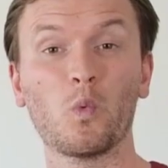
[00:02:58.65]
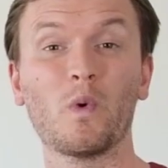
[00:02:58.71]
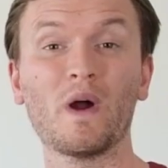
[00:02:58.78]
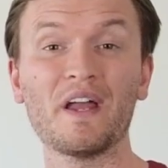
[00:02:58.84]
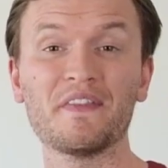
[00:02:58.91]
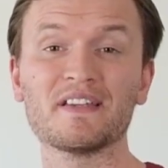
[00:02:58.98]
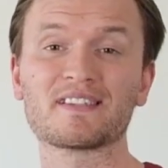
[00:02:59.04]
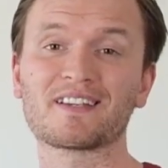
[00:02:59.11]

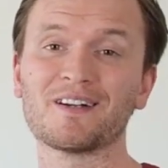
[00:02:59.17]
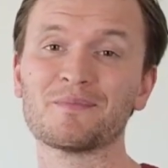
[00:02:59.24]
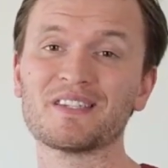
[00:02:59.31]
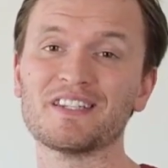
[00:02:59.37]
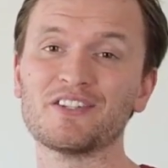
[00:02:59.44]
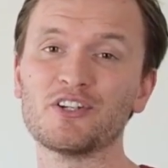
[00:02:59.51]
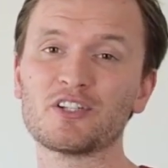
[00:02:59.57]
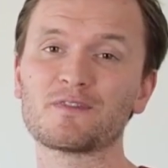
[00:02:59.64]
Where this comes
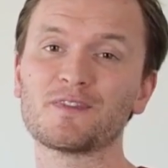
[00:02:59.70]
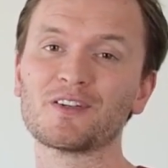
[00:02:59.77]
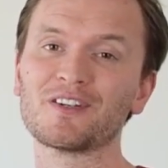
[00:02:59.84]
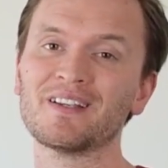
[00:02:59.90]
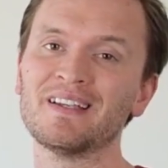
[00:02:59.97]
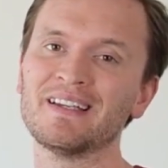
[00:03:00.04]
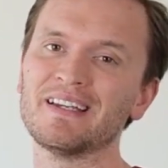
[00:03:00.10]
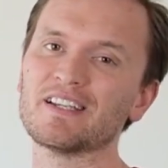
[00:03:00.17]
in
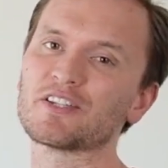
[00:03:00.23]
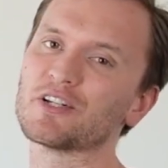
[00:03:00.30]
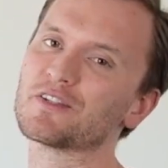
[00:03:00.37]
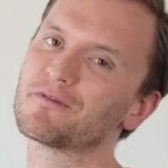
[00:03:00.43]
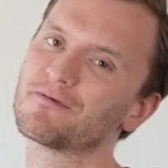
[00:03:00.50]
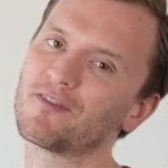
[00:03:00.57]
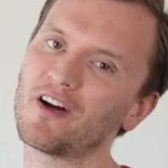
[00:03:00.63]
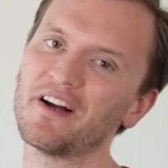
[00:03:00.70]
useful is those
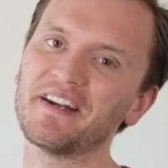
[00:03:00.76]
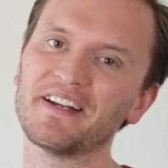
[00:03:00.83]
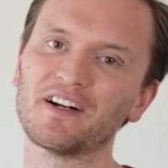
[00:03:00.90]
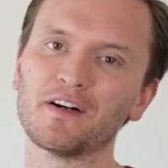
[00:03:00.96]
Friday